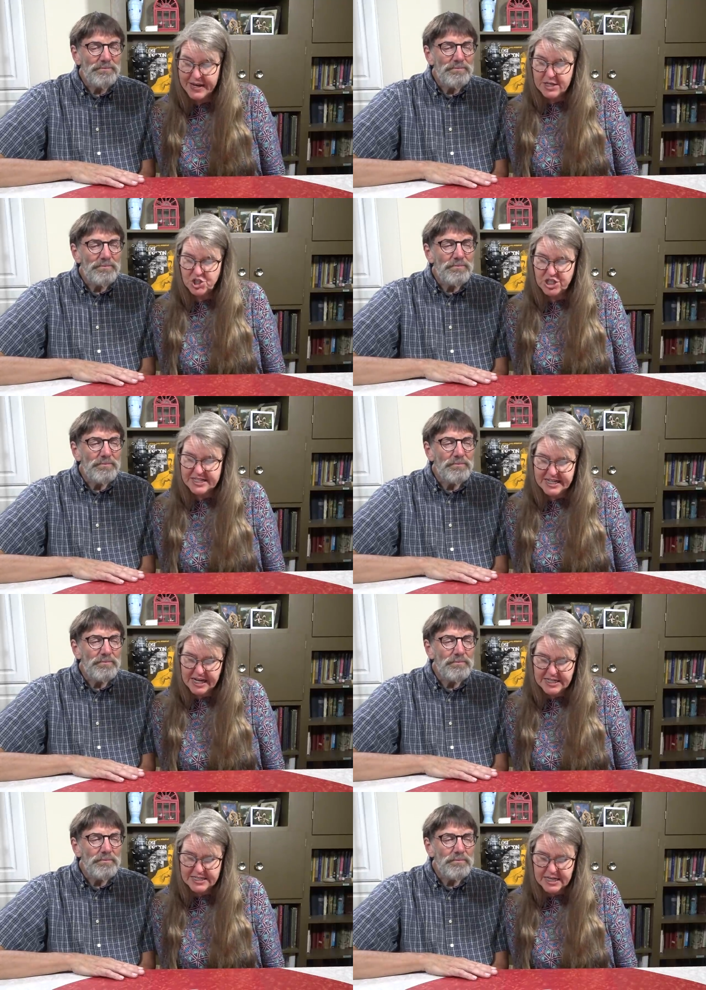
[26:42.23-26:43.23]
Speaker 1: She
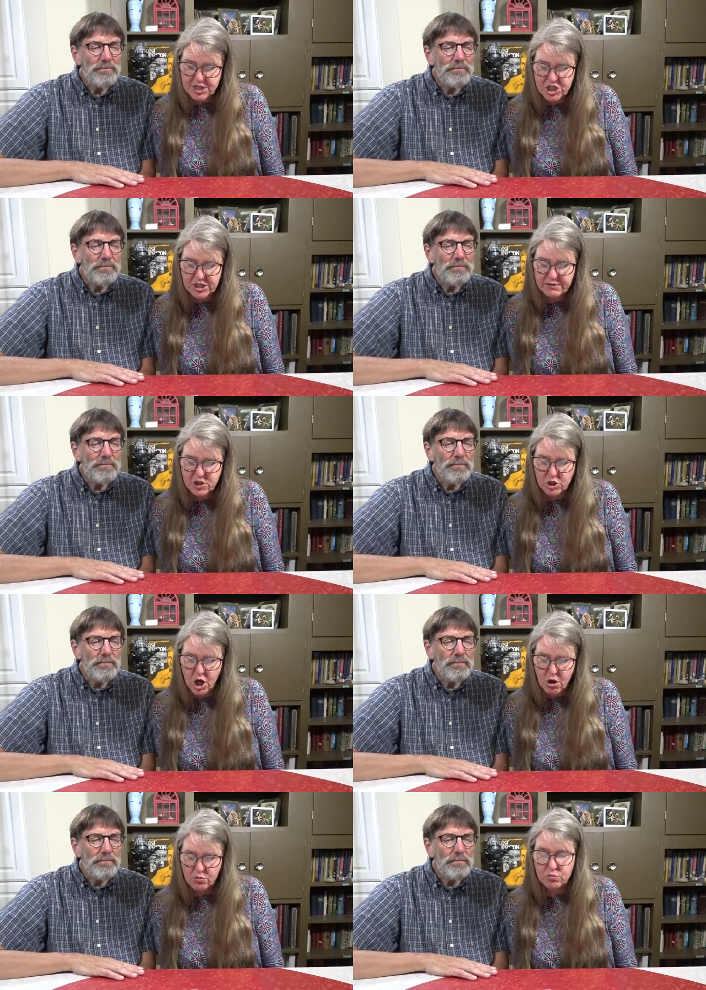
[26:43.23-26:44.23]
tells us she lives
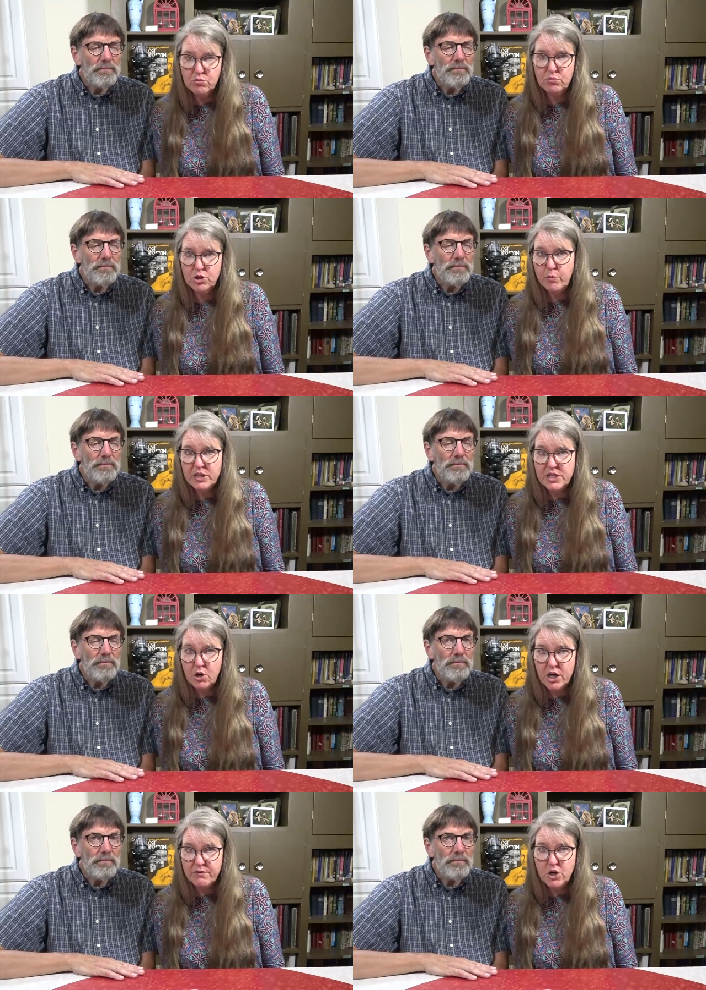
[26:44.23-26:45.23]
alone. Nobody's
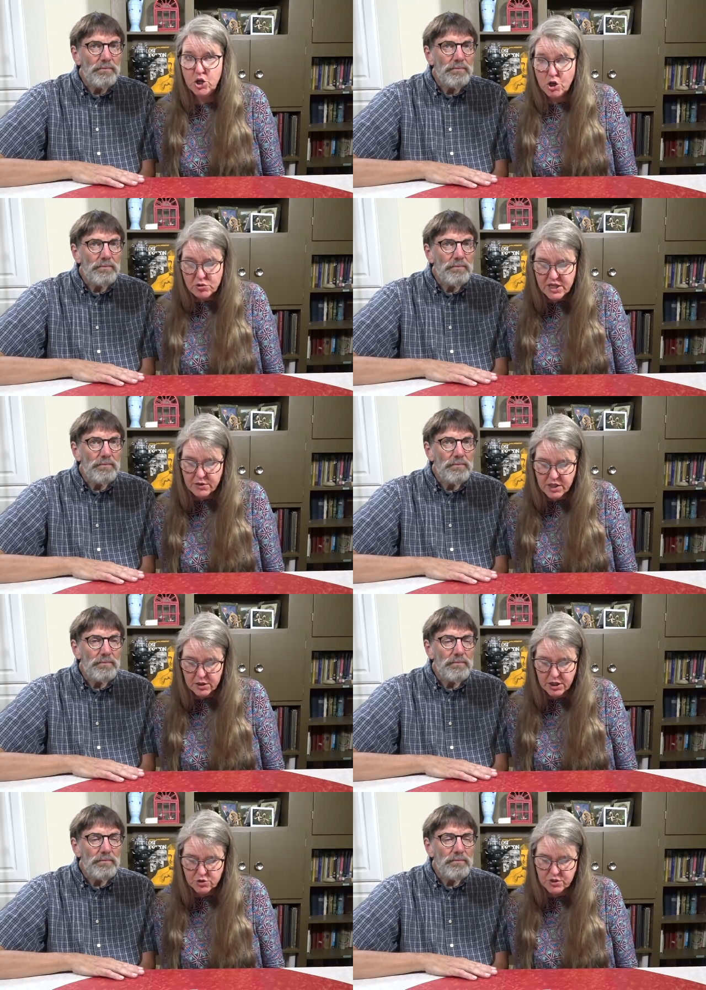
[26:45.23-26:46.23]
there even using the
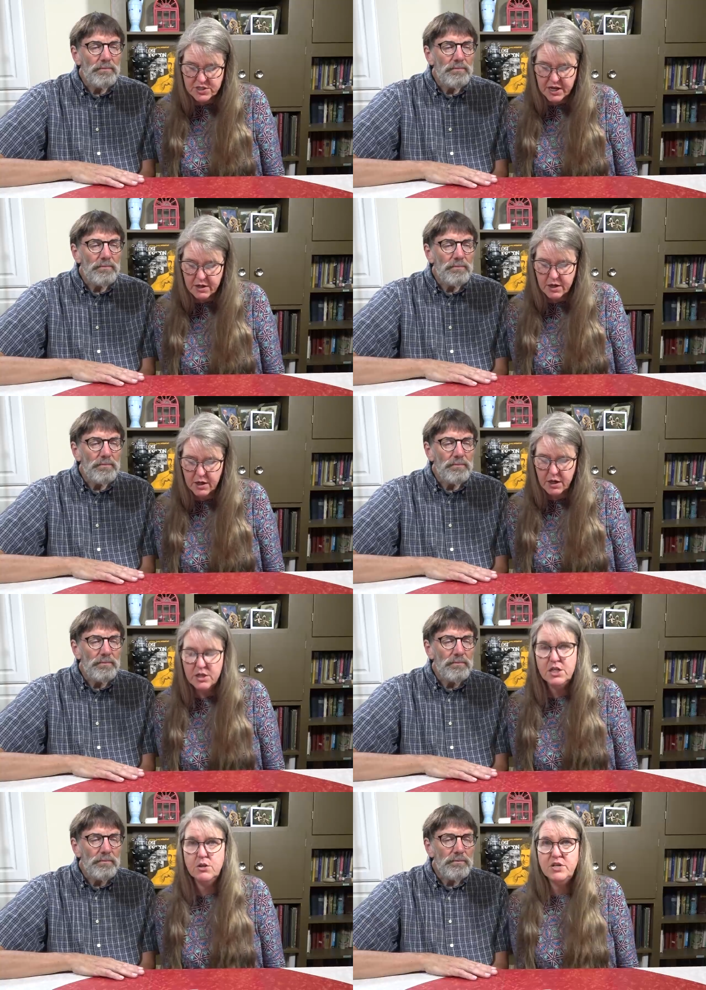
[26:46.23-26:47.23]
electricity. It
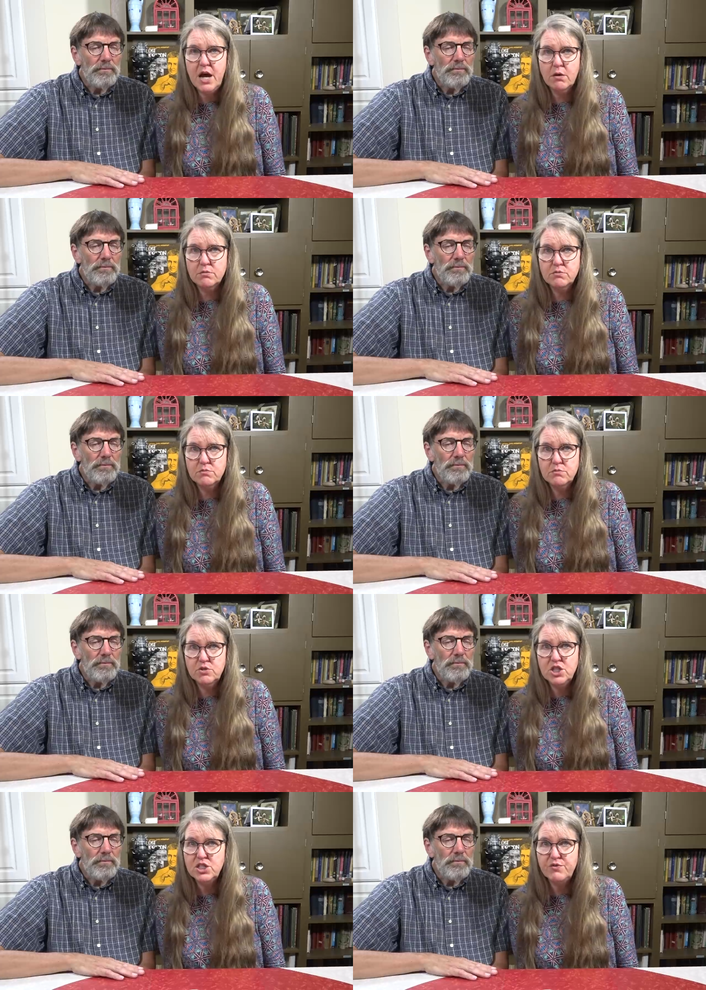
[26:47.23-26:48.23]
did go down
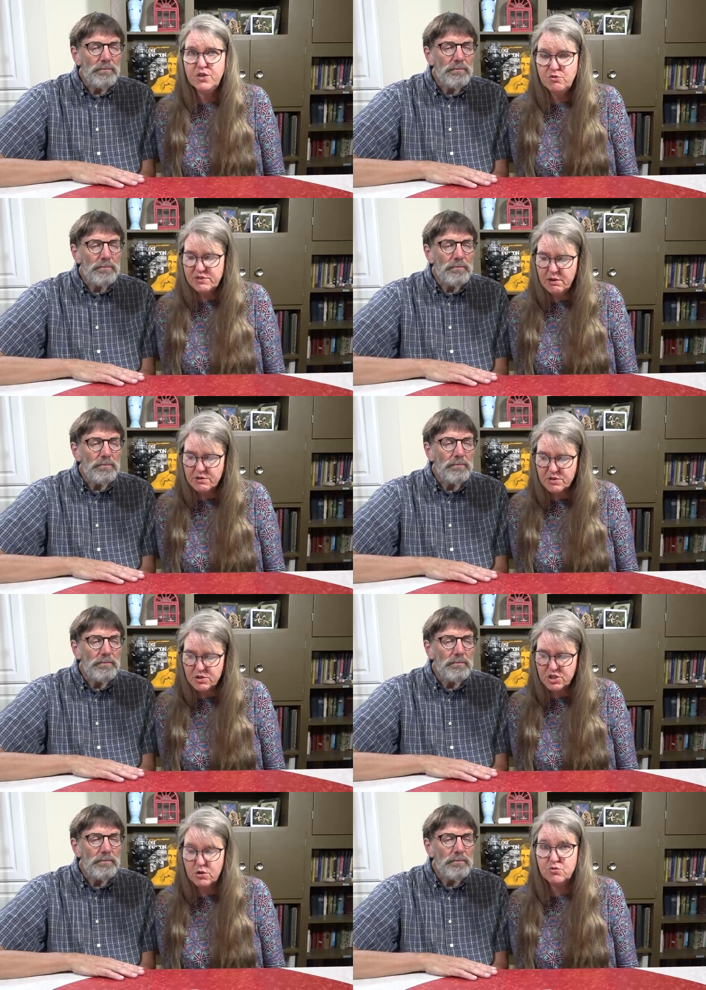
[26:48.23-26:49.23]
just a few cents.
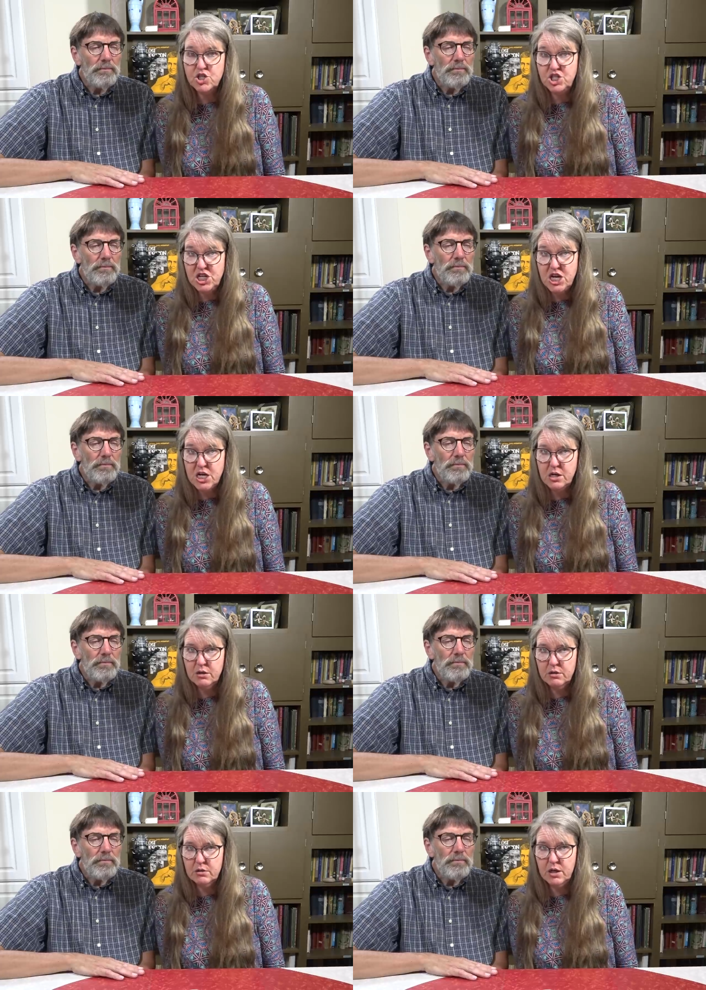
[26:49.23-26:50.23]
So she
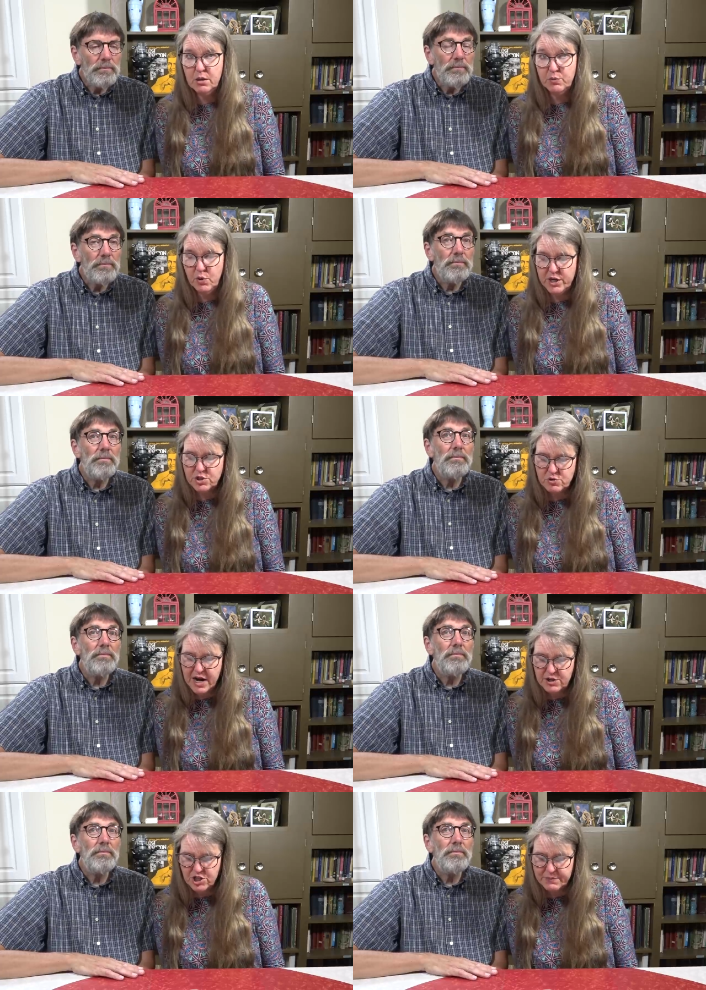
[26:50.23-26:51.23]
employed a
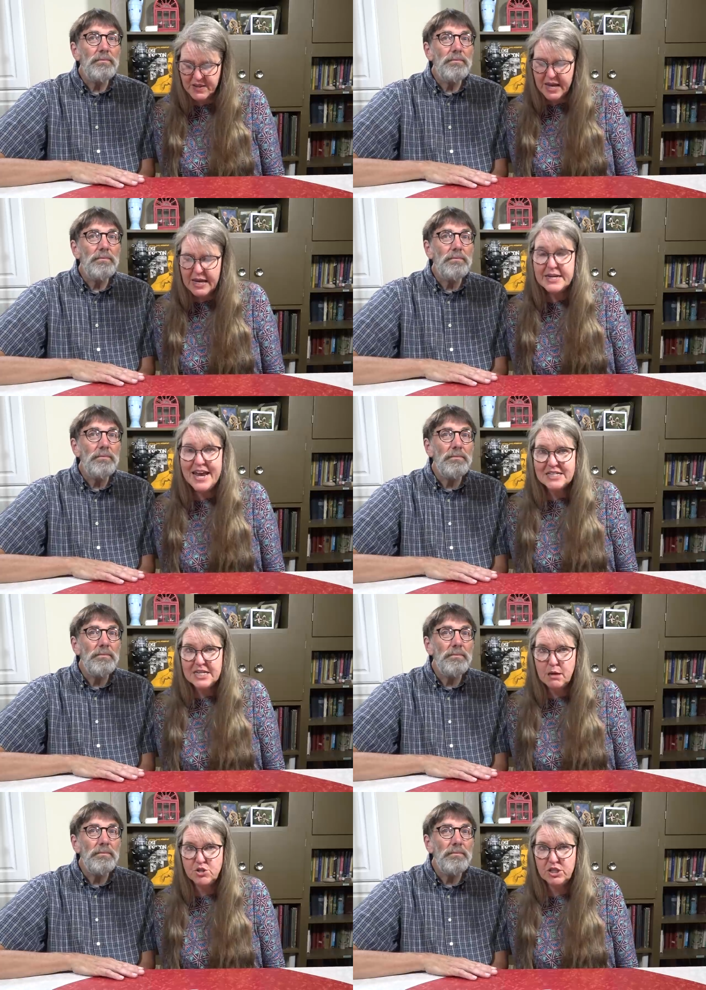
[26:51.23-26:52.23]
strategy. Next
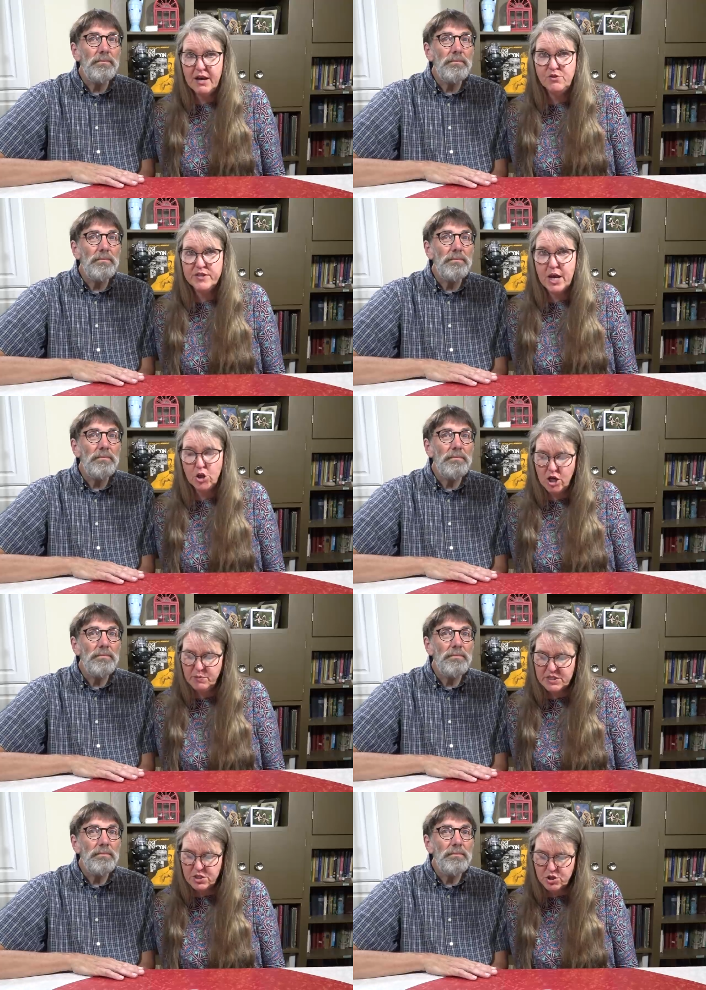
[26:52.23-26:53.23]
time she left on that long
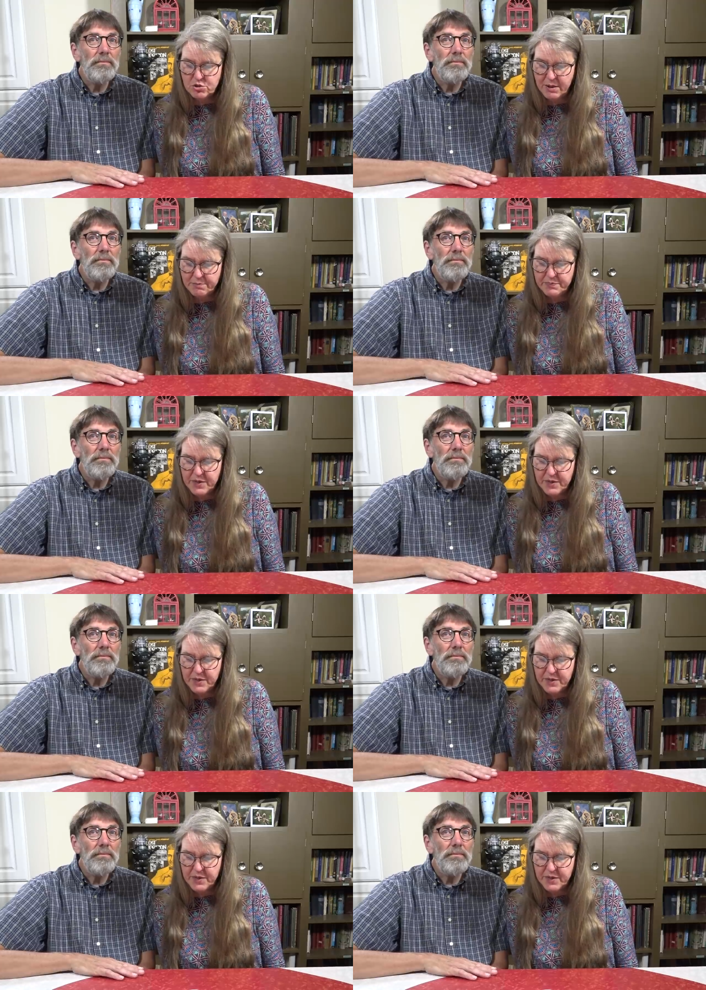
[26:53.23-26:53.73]
business trip,